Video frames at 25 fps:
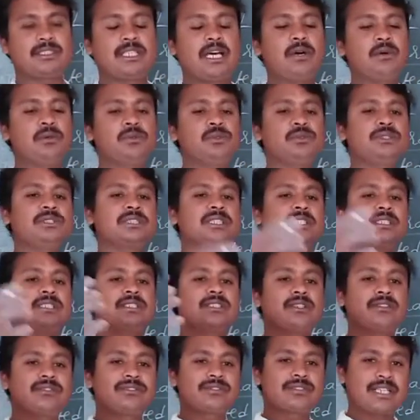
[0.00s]

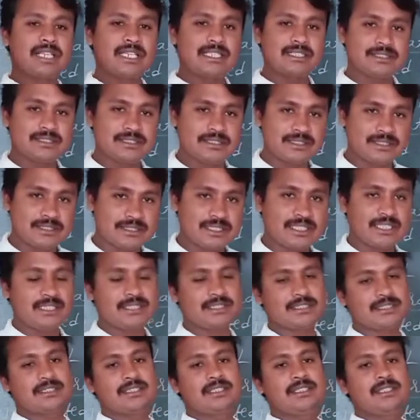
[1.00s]
Thousands of transistors